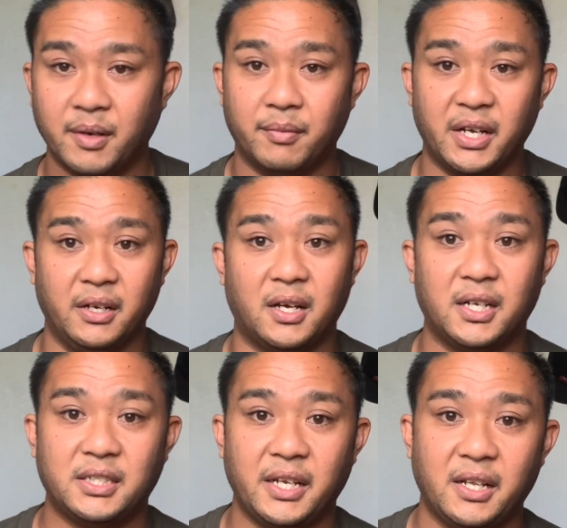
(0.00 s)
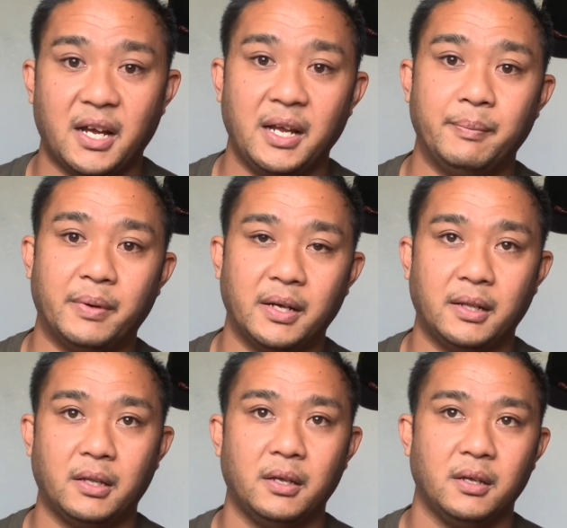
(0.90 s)
knots I tie, but
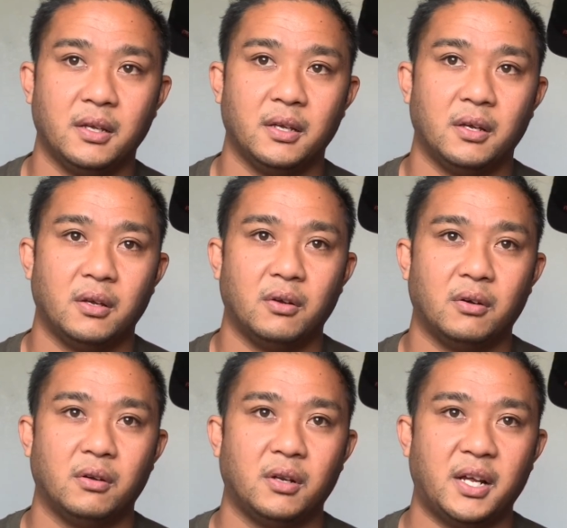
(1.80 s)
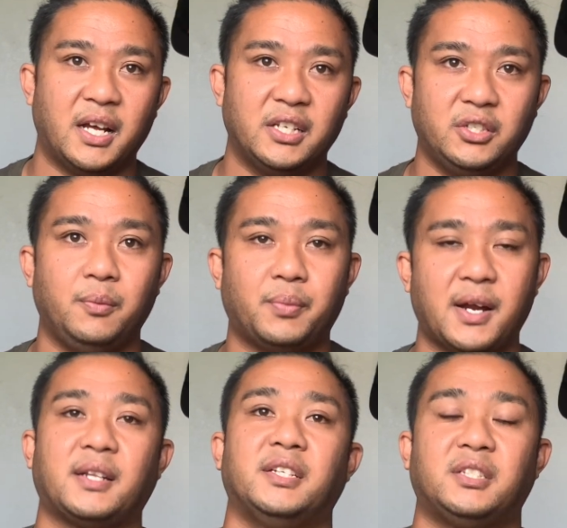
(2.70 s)
as you
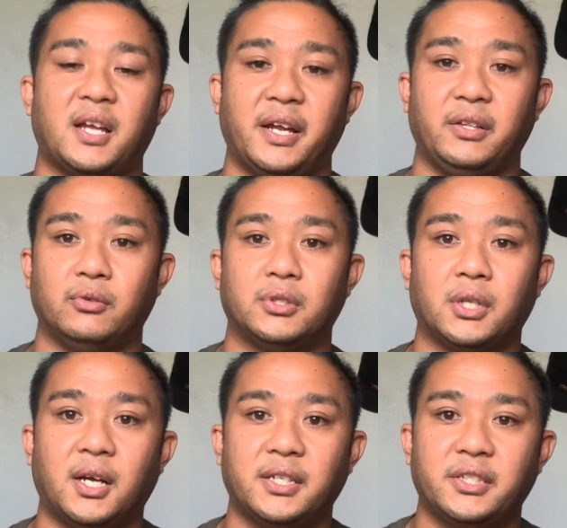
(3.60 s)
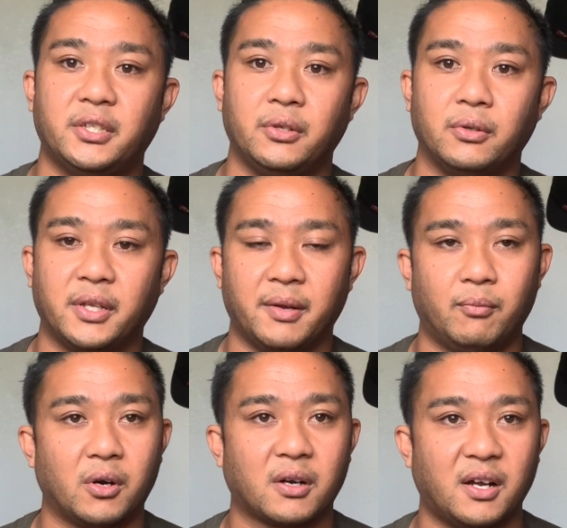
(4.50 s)
practice tying those knots, you will get
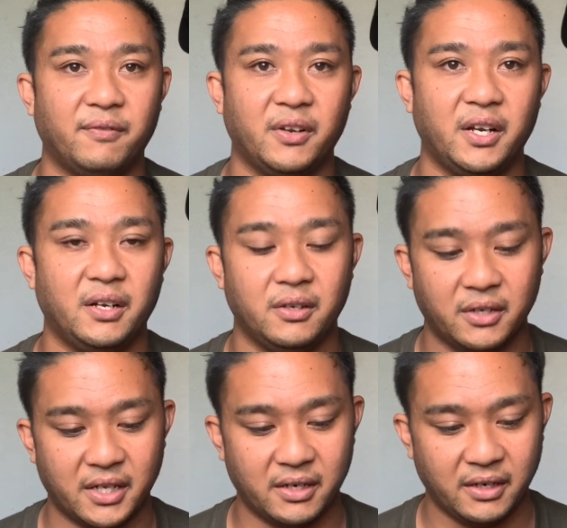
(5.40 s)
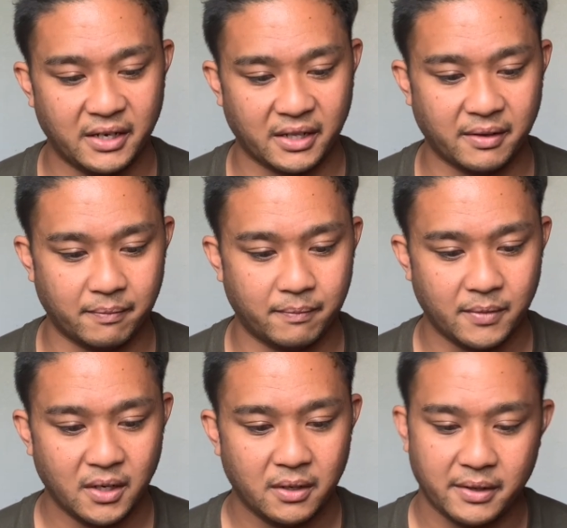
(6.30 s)
more confident. You get them
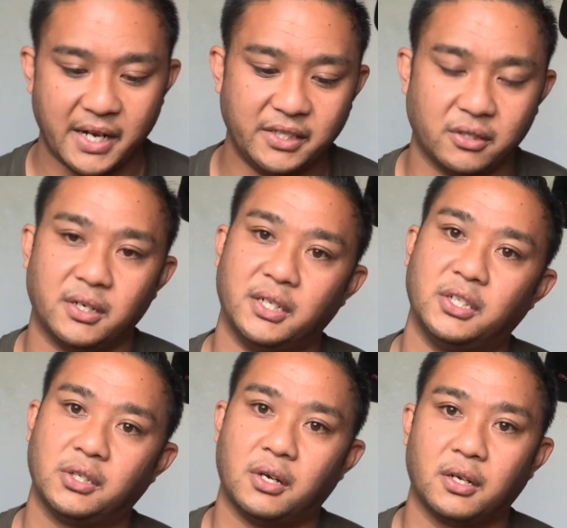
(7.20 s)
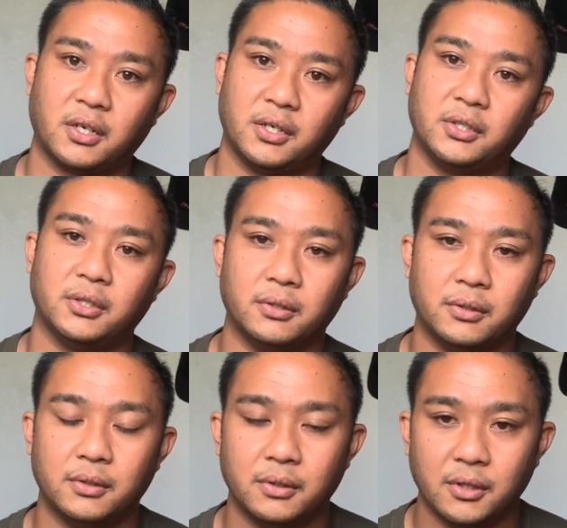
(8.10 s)
nicer and stronger.
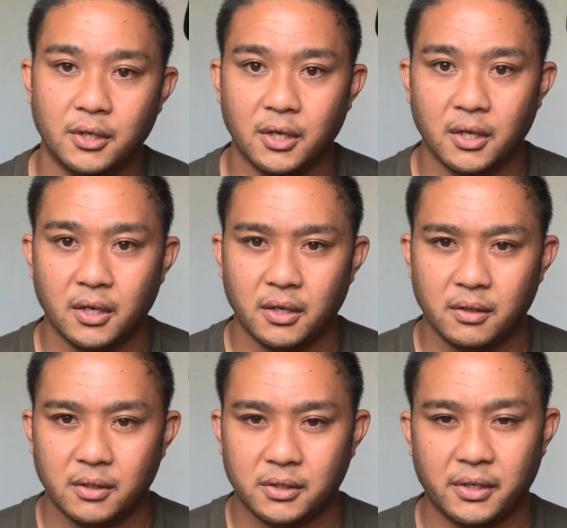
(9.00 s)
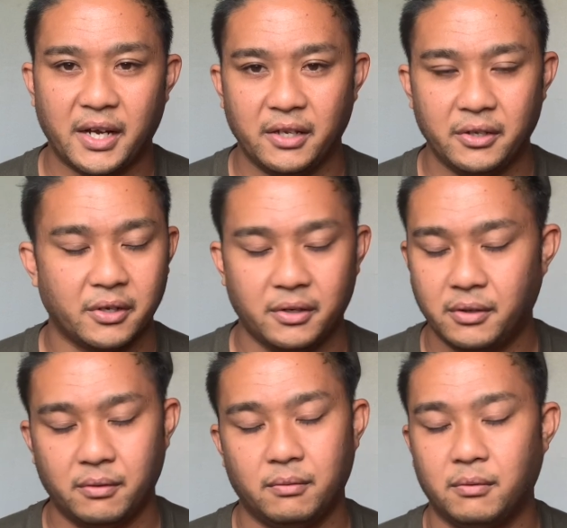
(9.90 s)
So yeah, you could
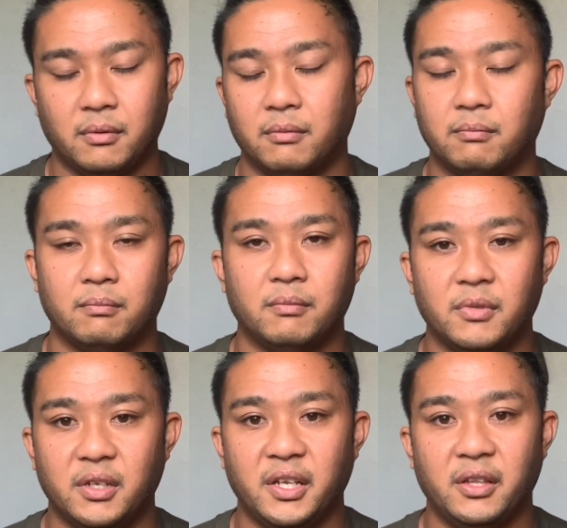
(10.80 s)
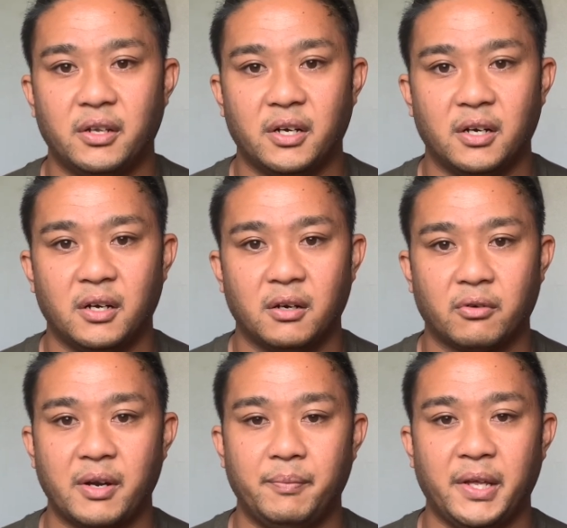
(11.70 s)
either
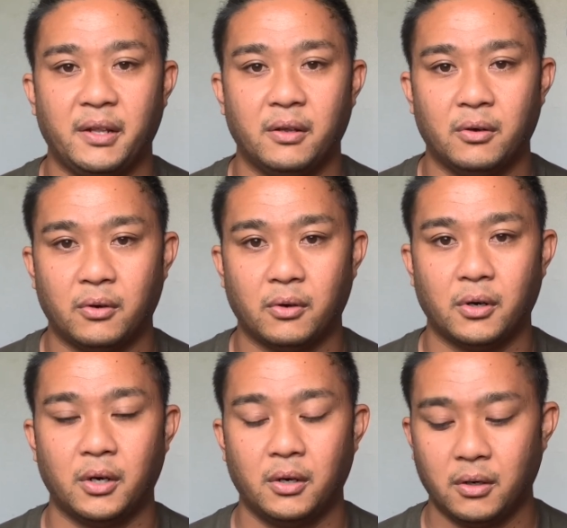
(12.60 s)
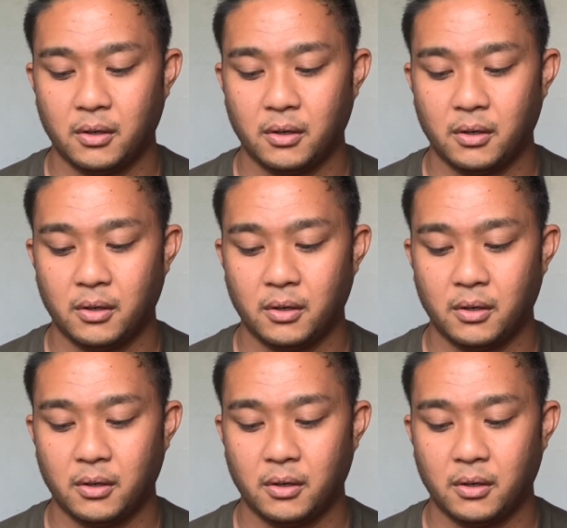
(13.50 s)
crimp it or